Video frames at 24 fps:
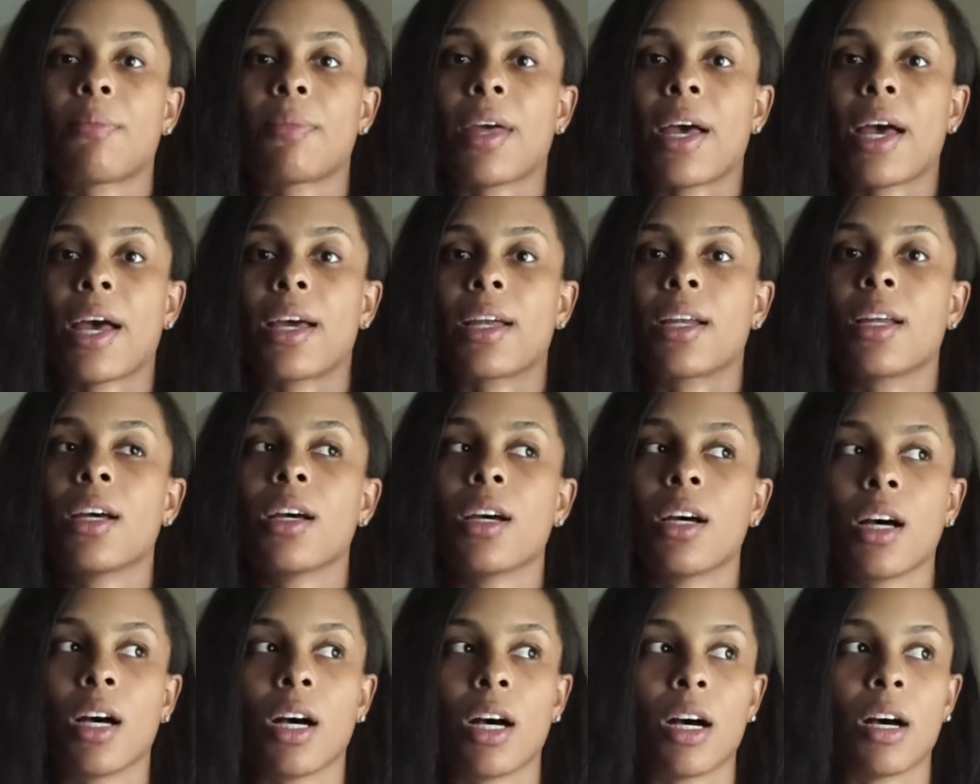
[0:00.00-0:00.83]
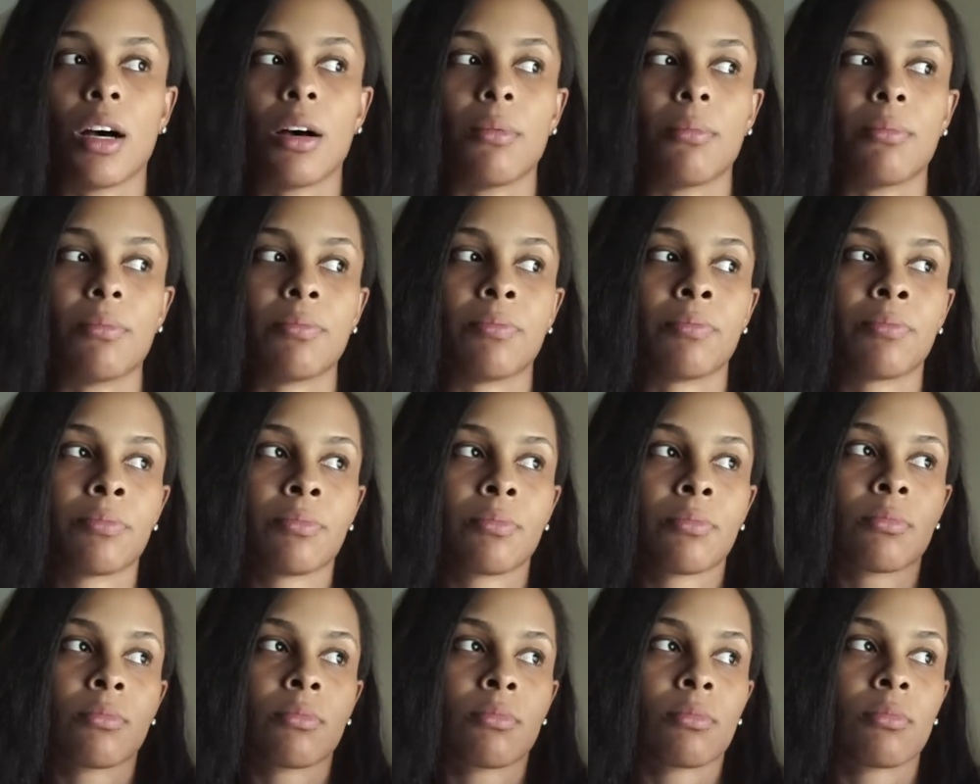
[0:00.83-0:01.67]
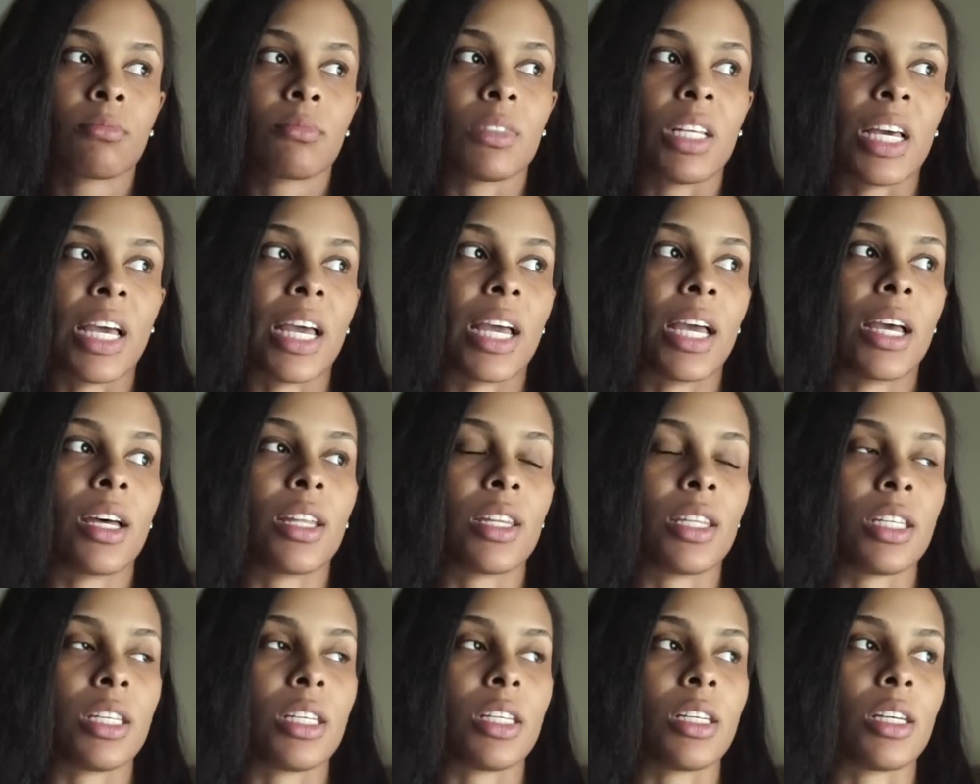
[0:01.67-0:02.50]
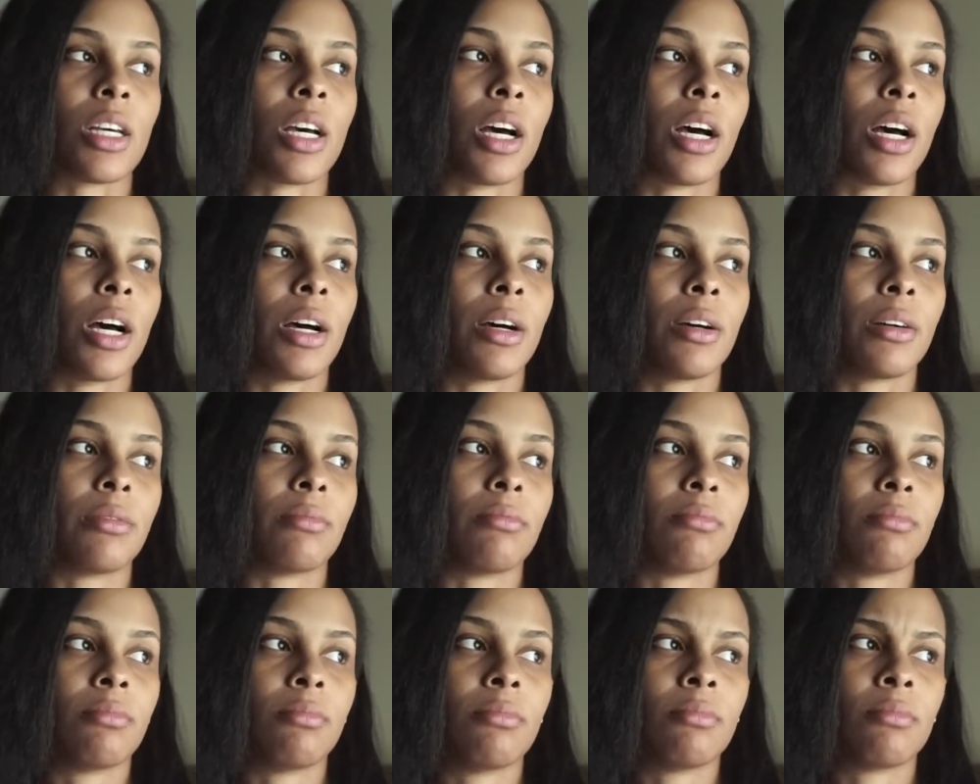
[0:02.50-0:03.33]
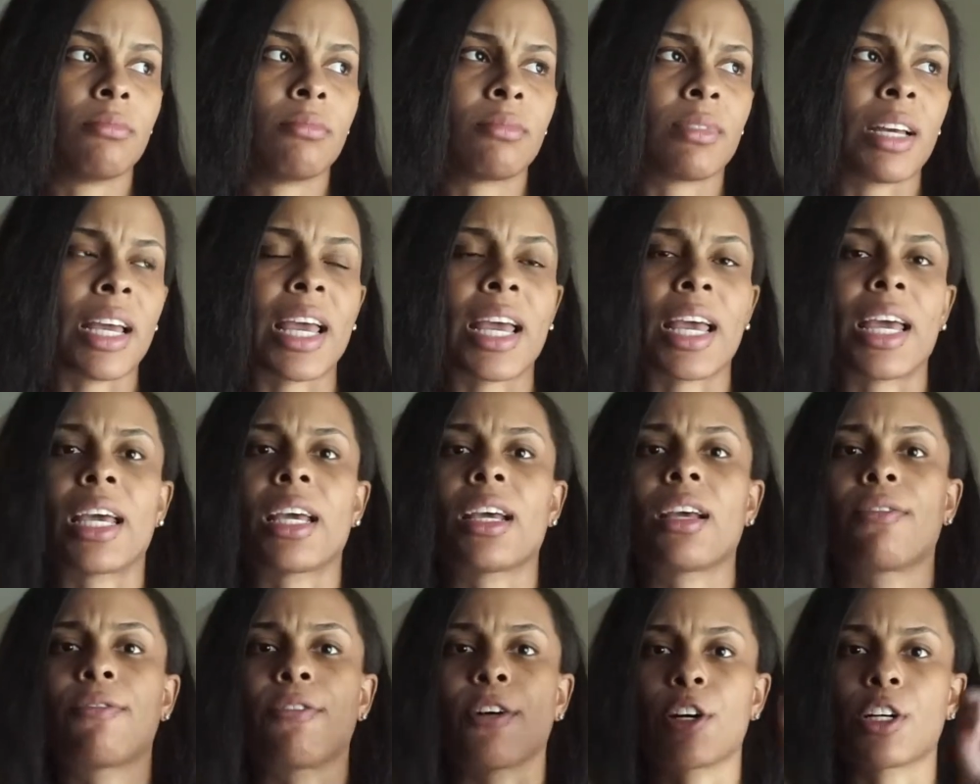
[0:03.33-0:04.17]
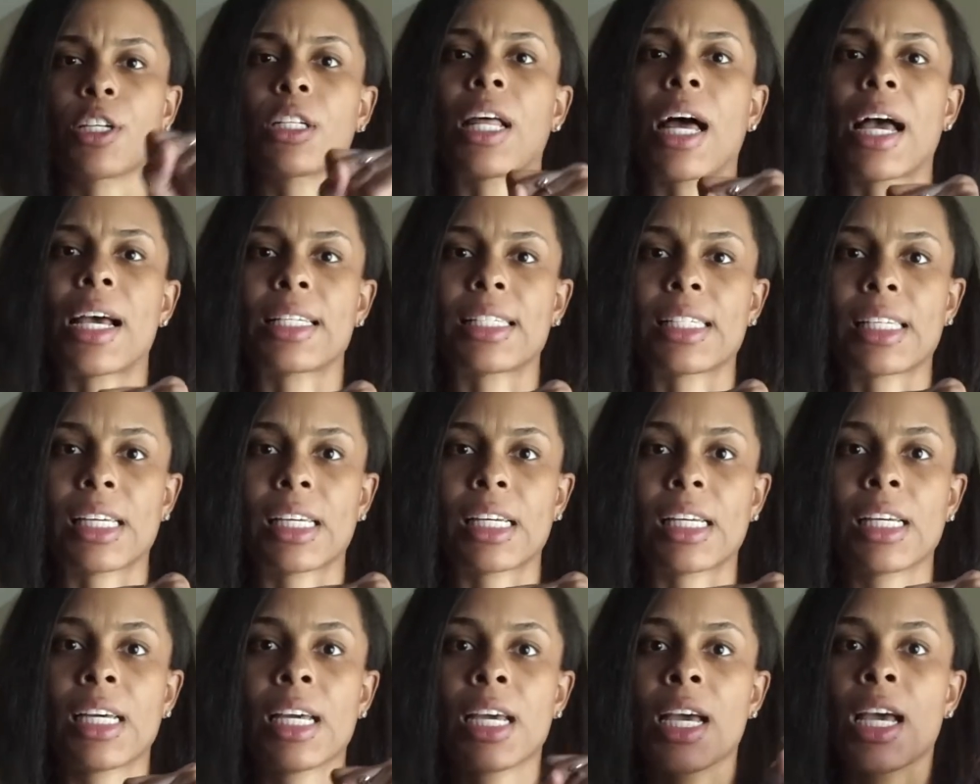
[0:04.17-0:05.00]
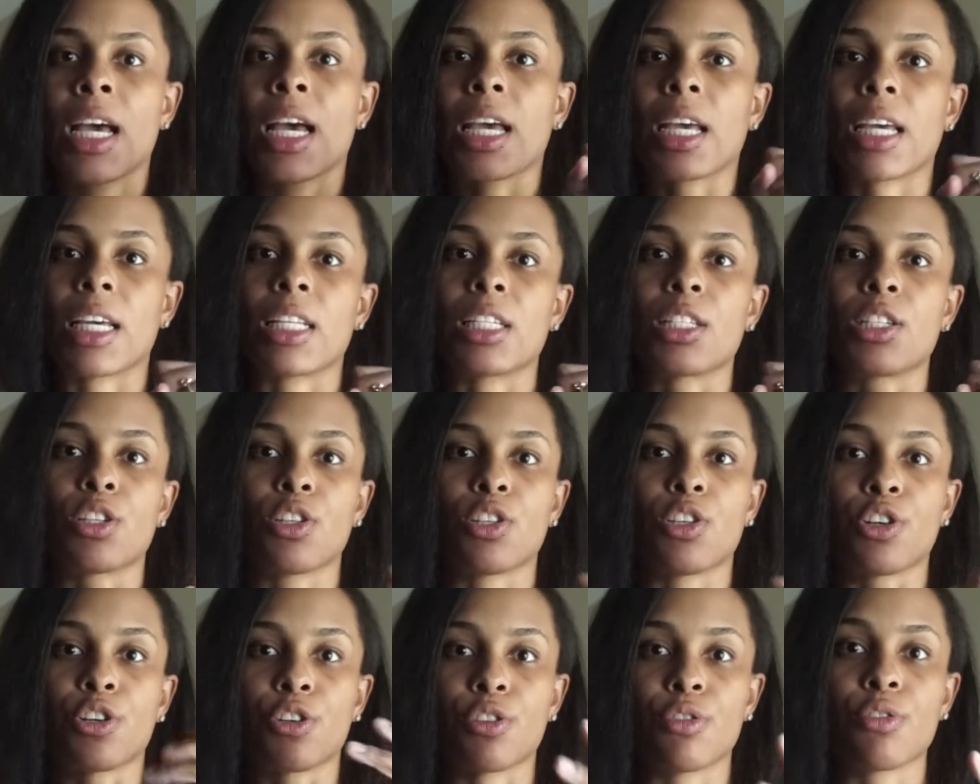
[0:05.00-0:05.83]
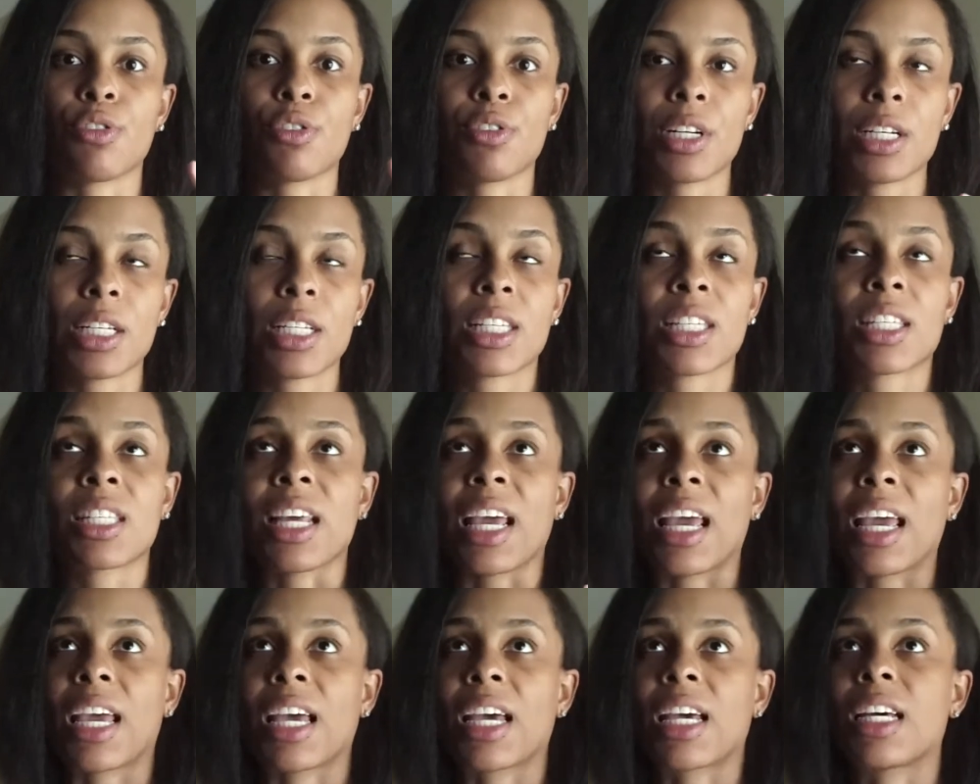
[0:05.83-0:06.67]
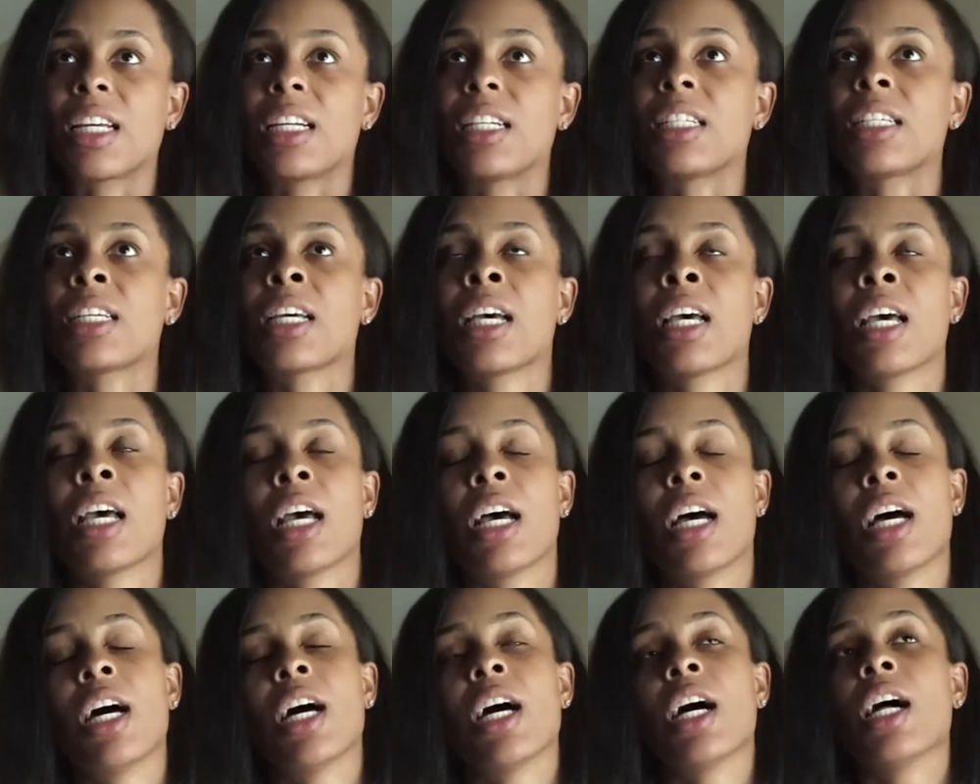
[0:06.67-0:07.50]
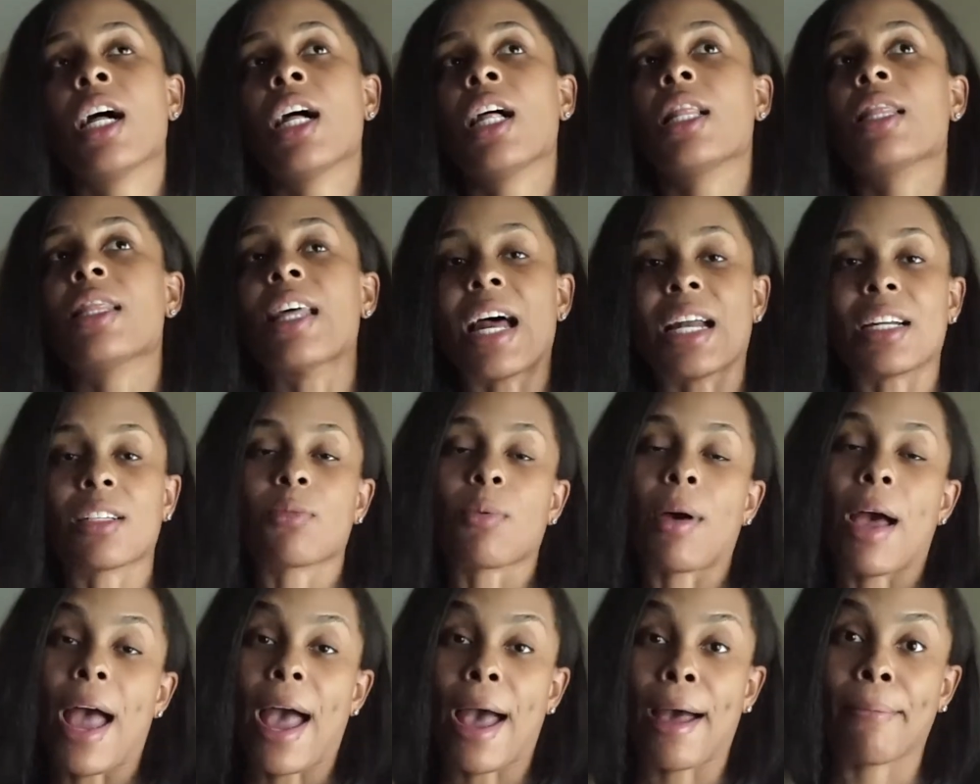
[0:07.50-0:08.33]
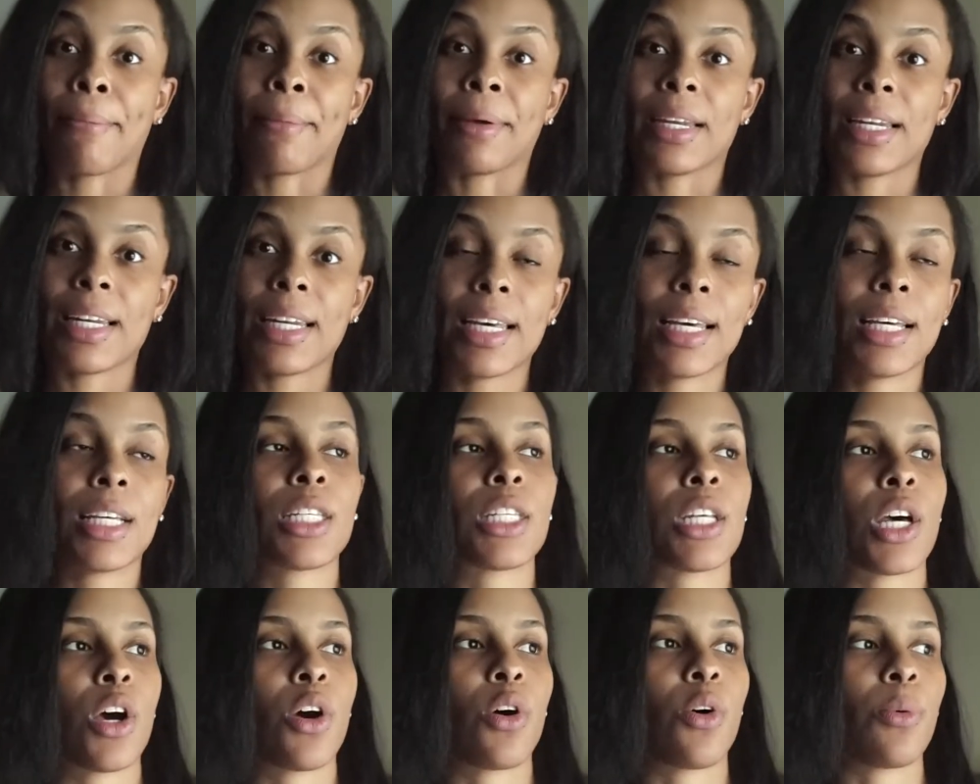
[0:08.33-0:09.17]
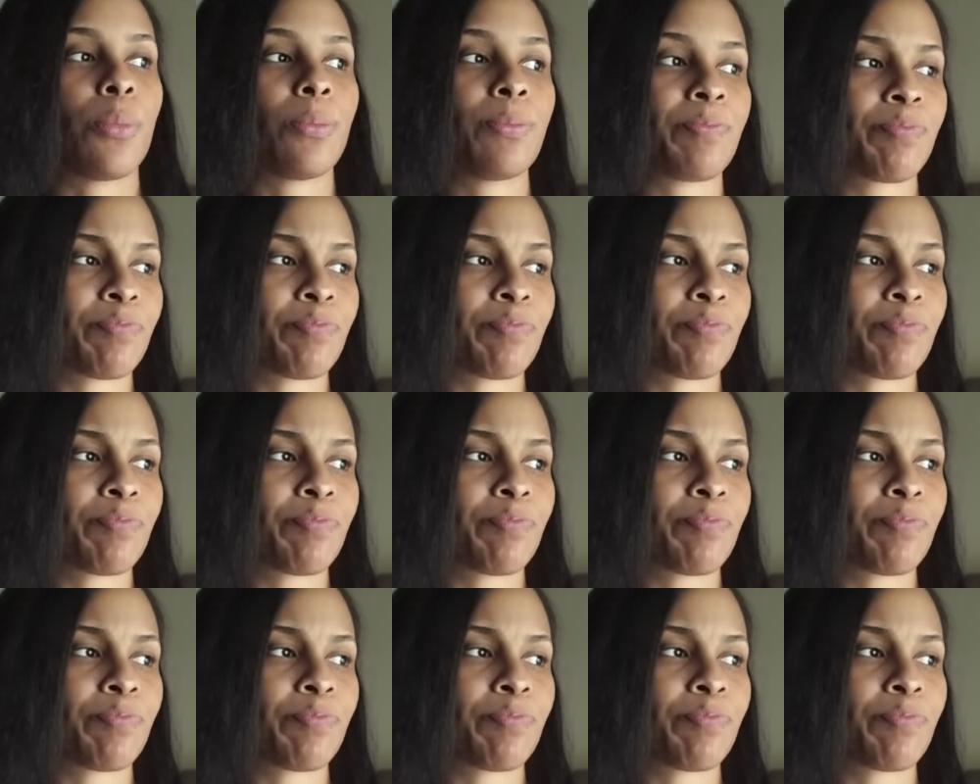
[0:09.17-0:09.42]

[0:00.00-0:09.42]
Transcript: that the egg fertilizing into your uterus, and that is what happened. So